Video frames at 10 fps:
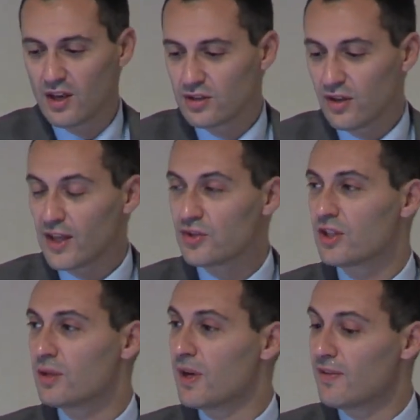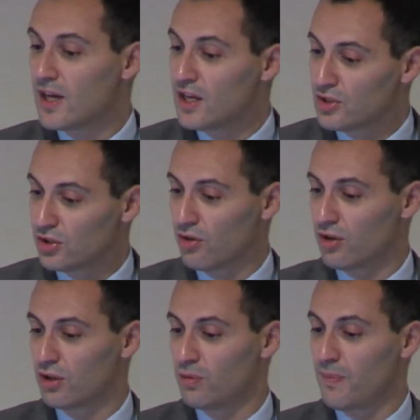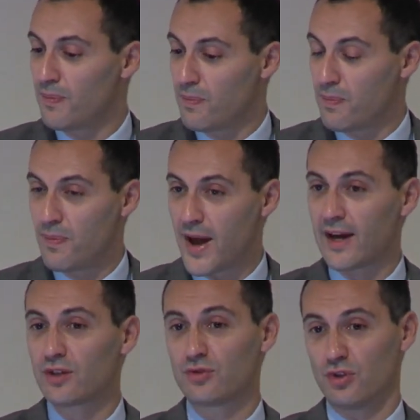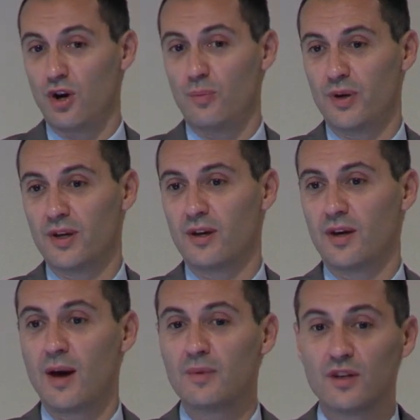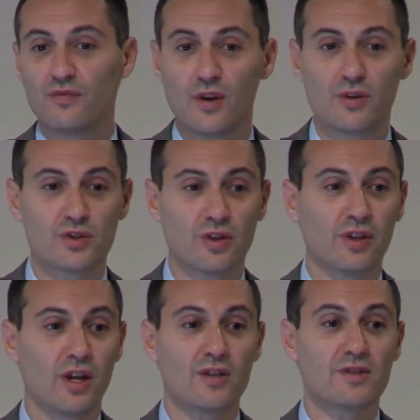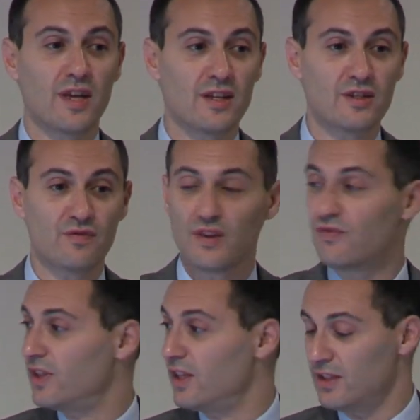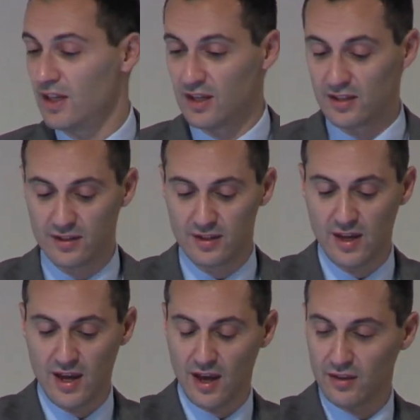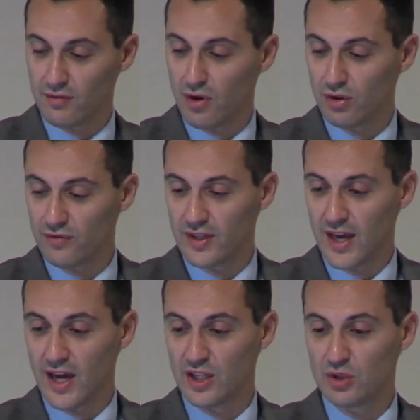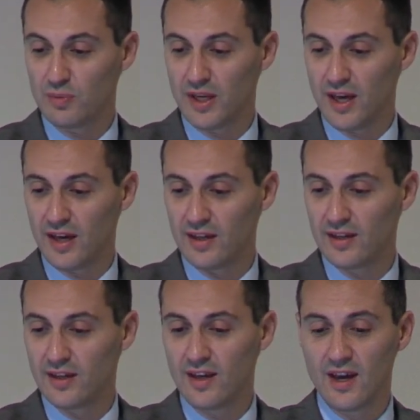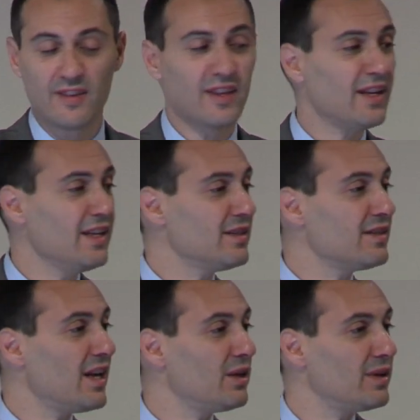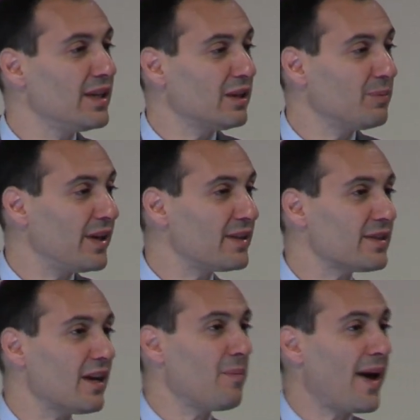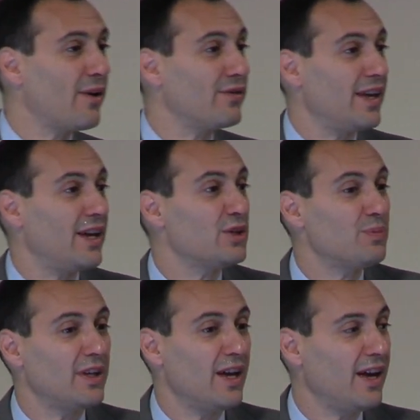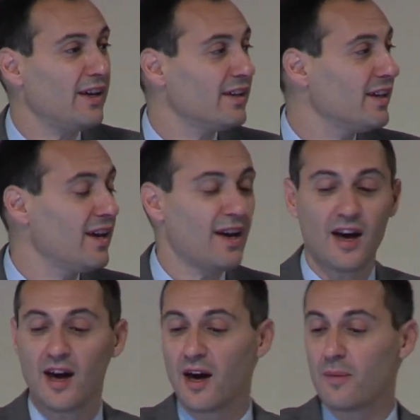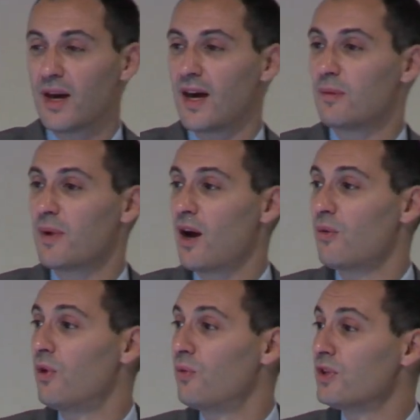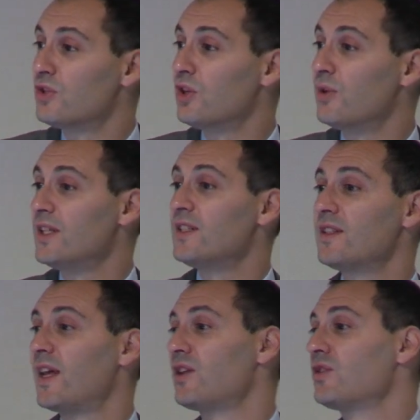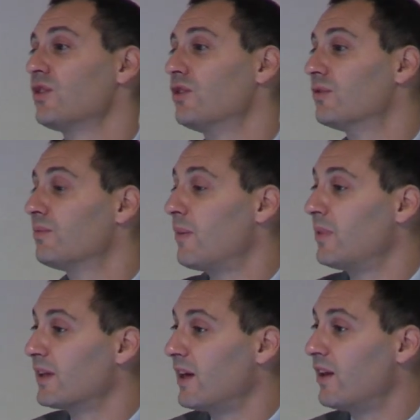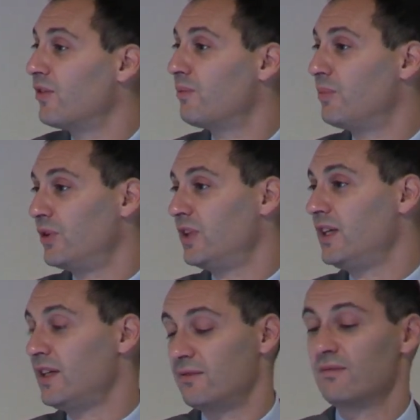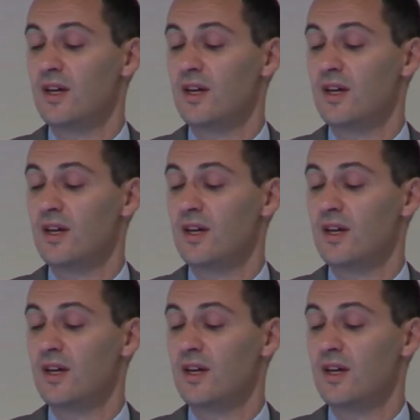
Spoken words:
So that's just a bit of a historical backdrop. I'm going to focus on the last 10 to 15 years and the role of the HPA. I think I need to tell you a little bit about the HPA and about what we do. It the national public health body.